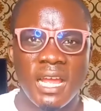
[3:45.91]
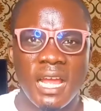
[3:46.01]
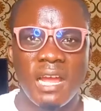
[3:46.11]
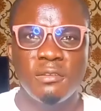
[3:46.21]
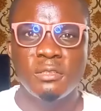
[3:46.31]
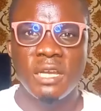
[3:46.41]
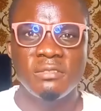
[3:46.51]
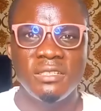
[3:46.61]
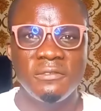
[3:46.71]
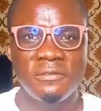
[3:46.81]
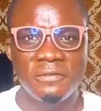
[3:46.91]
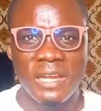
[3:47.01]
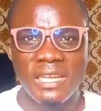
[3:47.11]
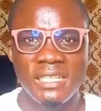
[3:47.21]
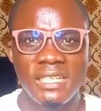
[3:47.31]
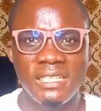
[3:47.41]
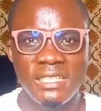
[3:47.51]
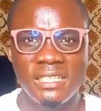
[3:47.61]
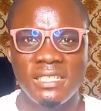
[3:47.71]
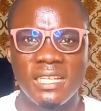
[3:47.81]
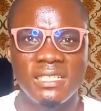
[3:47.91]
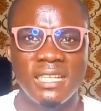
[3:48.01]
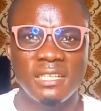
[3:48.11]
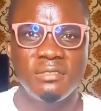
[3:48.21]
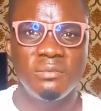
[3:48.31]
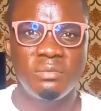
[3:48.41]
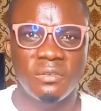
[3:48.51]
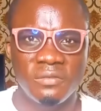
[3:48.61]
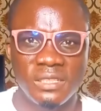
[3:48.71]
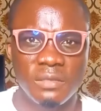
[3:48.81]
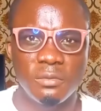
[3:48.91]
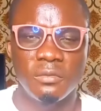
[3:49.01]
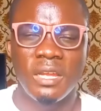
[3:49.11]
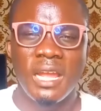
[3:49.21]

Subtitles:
how to actually find a niche that is actually profitable.